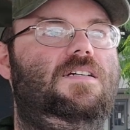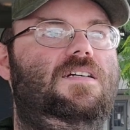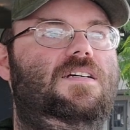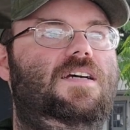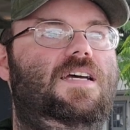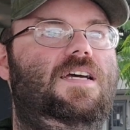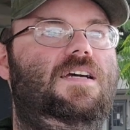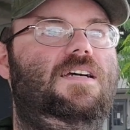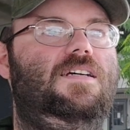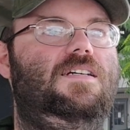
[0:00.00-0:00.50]

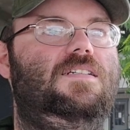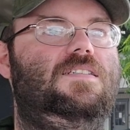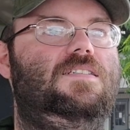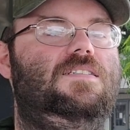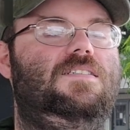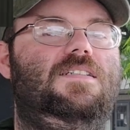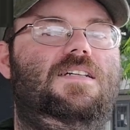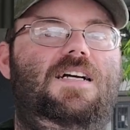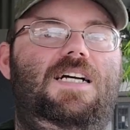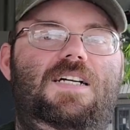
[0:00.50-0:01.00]
and
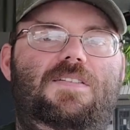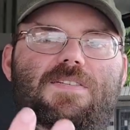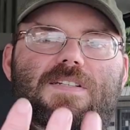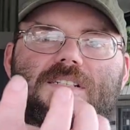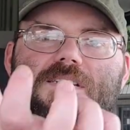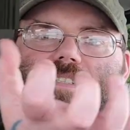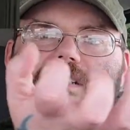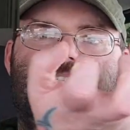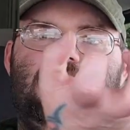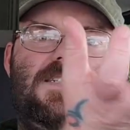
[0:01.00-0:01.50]
to have it
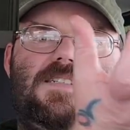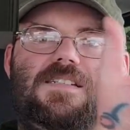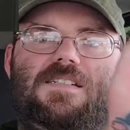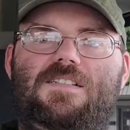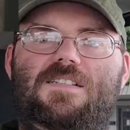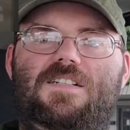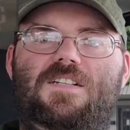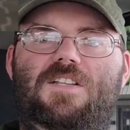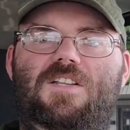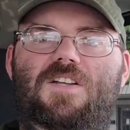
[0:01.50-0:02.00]
just
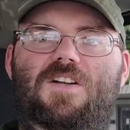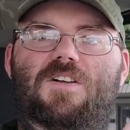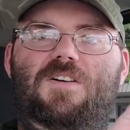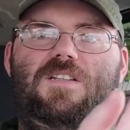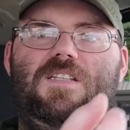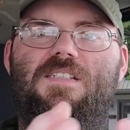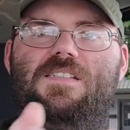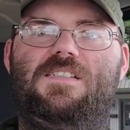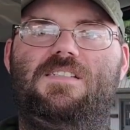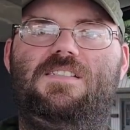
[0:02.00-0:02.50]
along
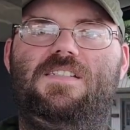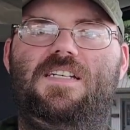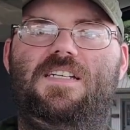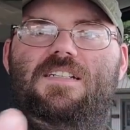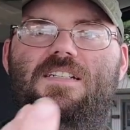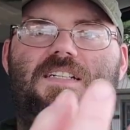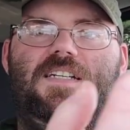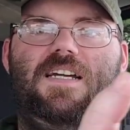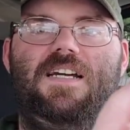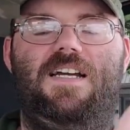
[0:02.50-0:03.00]
the
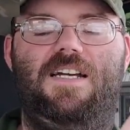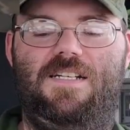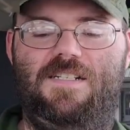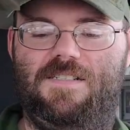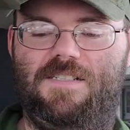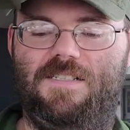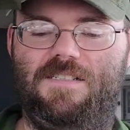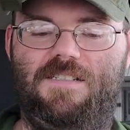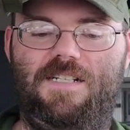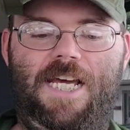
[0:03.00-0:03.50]
ceiling and
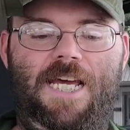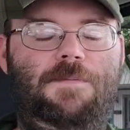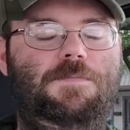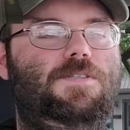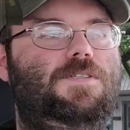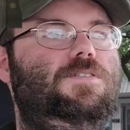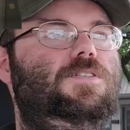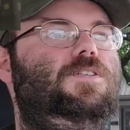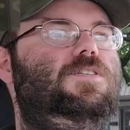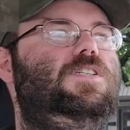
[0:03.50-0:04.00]
just
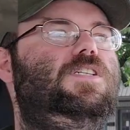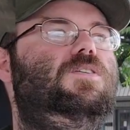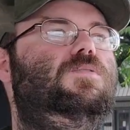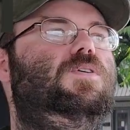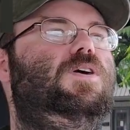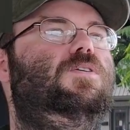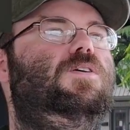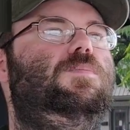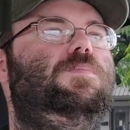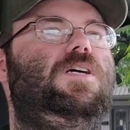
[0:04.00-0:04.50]
absolutely
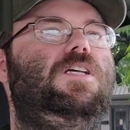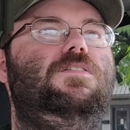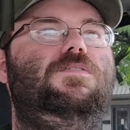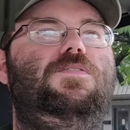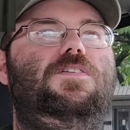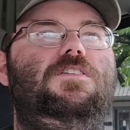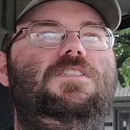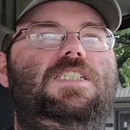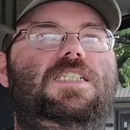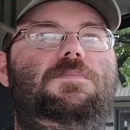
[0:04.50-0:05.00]
ruin me the
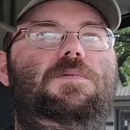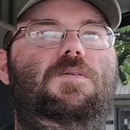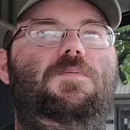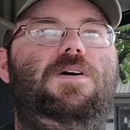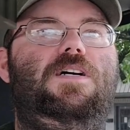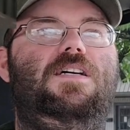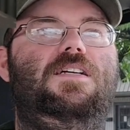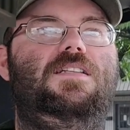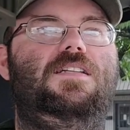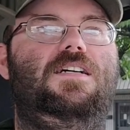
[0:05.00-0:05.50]
first time I
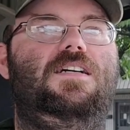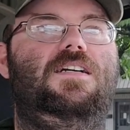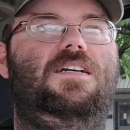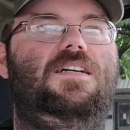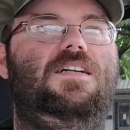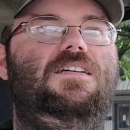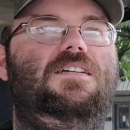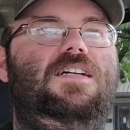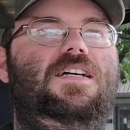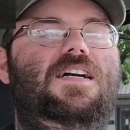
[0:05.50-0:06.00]
went in there.
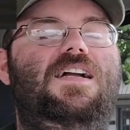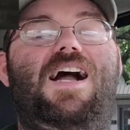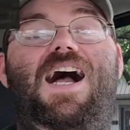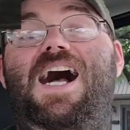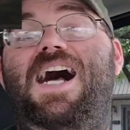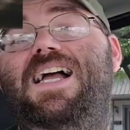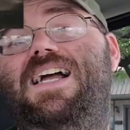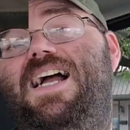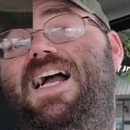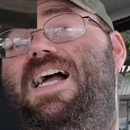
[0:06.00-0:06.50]
Like,
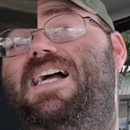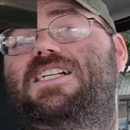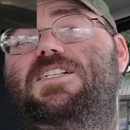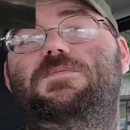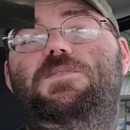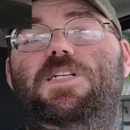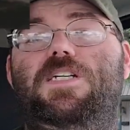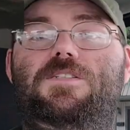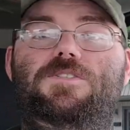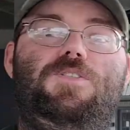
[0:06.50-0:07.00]
I
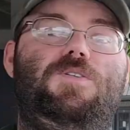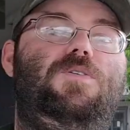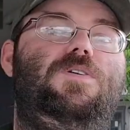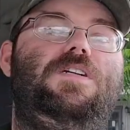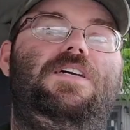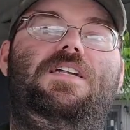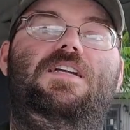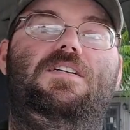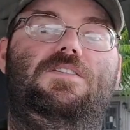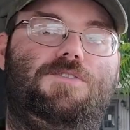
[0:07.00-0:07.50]
actively enjoyed
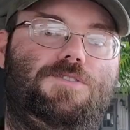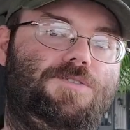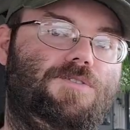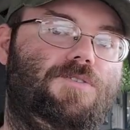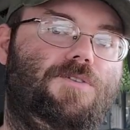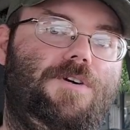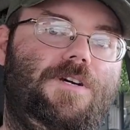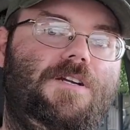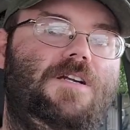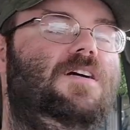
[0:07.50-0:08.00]
getting
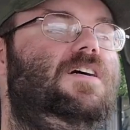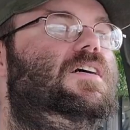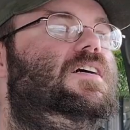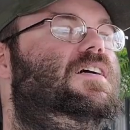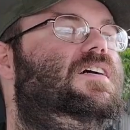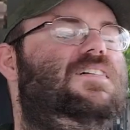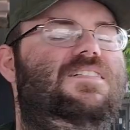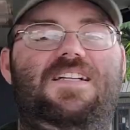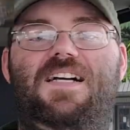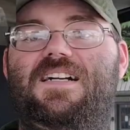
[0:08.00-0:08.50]
destroyed.
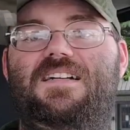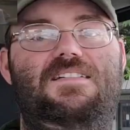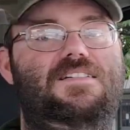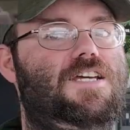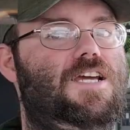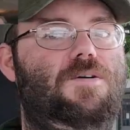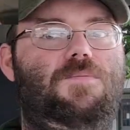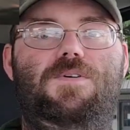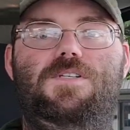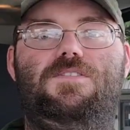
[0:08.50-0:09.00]
Like,
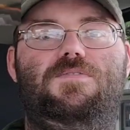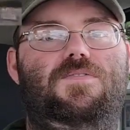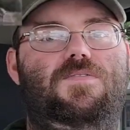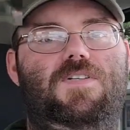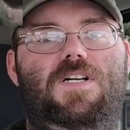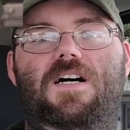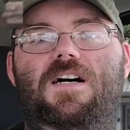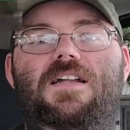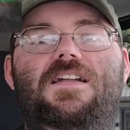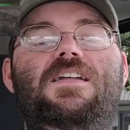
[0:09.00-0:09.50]
it was
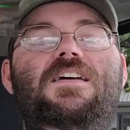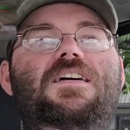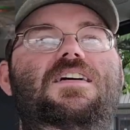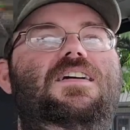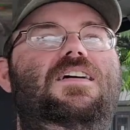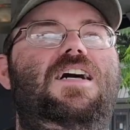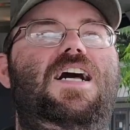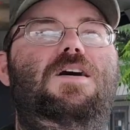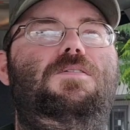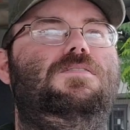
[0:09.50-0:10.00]
fun.
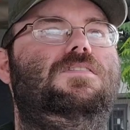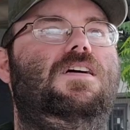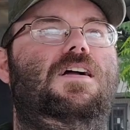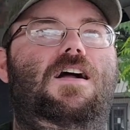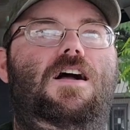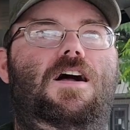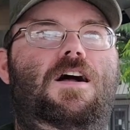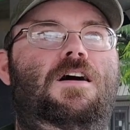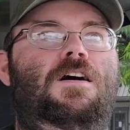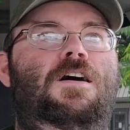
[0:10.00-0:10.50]
I was like,
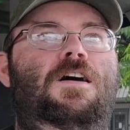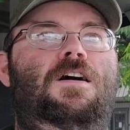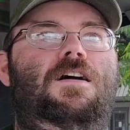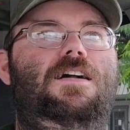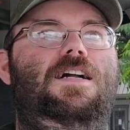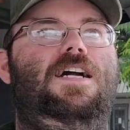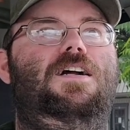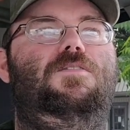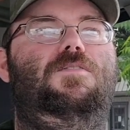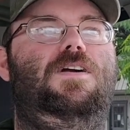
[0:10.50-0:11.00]
oh, I
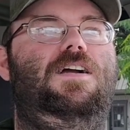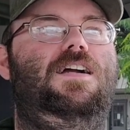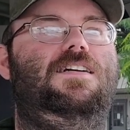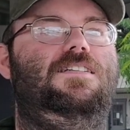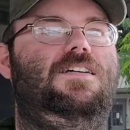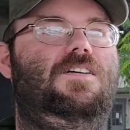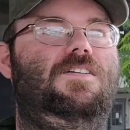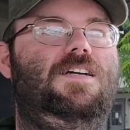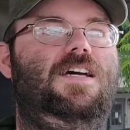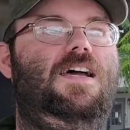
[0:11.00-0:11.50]
got wrecked.
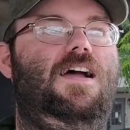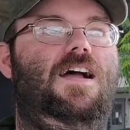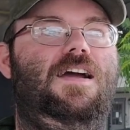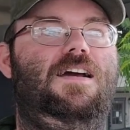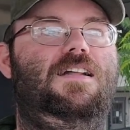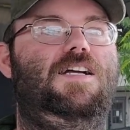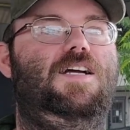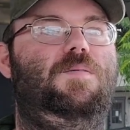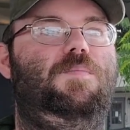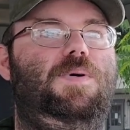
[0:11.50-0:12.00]
Okay, I
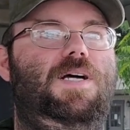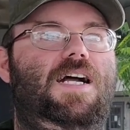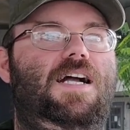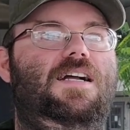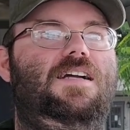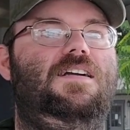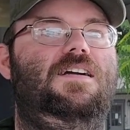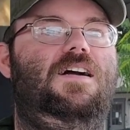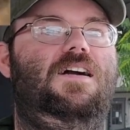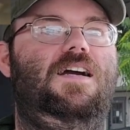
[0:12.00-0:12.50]
gotta come
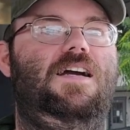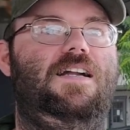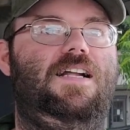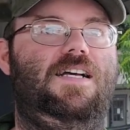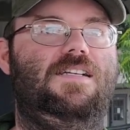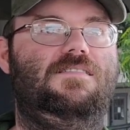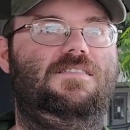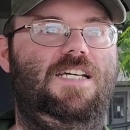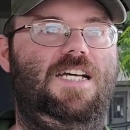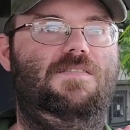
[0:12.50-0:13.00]
back. All right, I
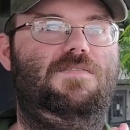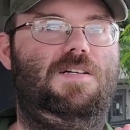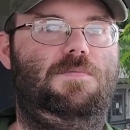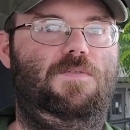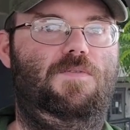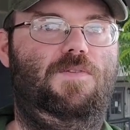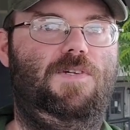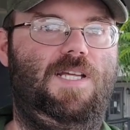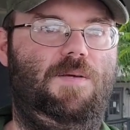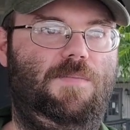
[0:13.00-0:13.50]
saved right
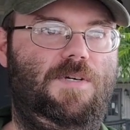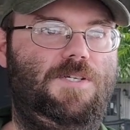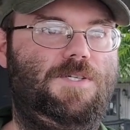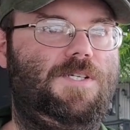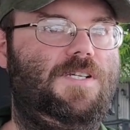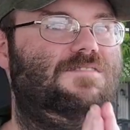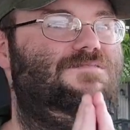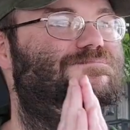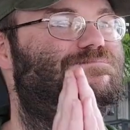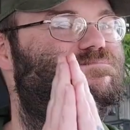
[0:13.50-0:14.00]
before that
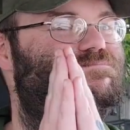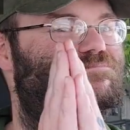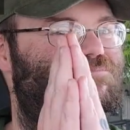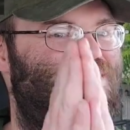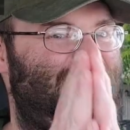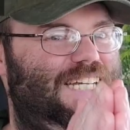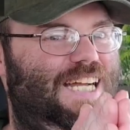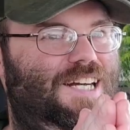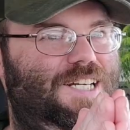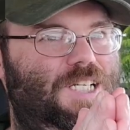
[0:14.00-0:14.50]
mission.
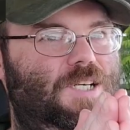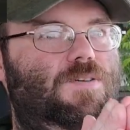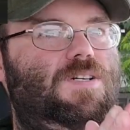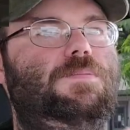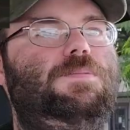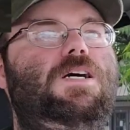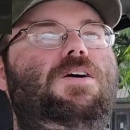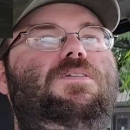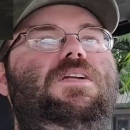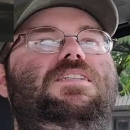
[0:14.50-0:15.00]
I know what I'm
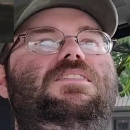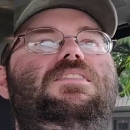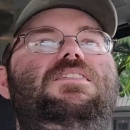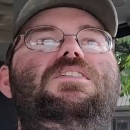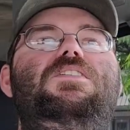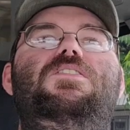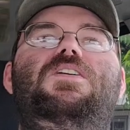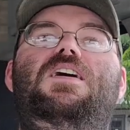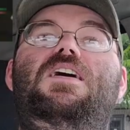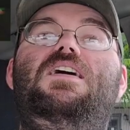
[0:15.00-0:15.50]
going
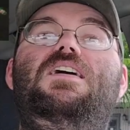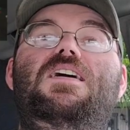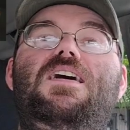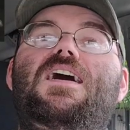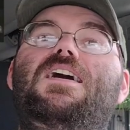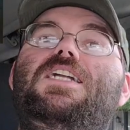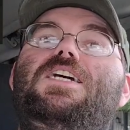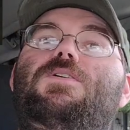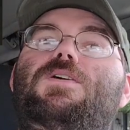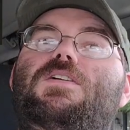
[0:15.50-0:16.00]
into.
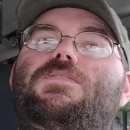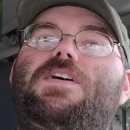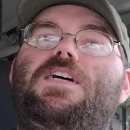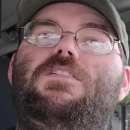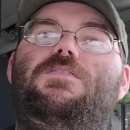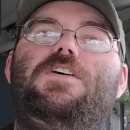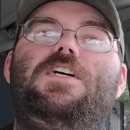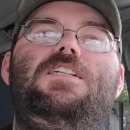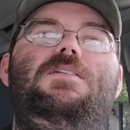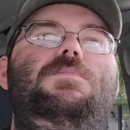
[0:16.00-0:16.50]
I know what I've got
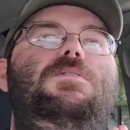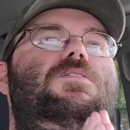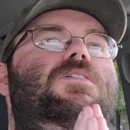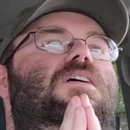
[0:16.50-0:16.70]
available.